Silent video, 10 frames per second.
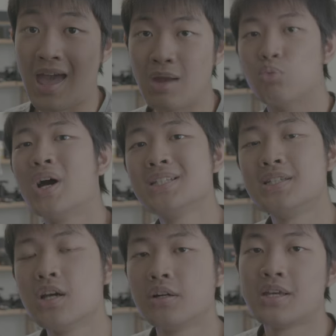And why
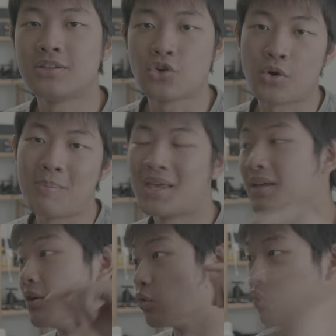Sony and they are
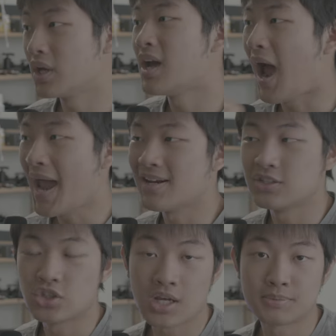making a quick height
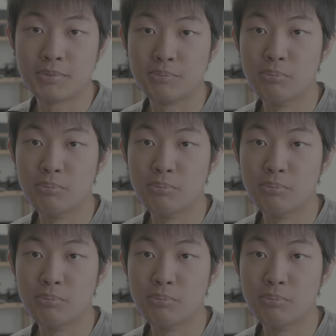adjustment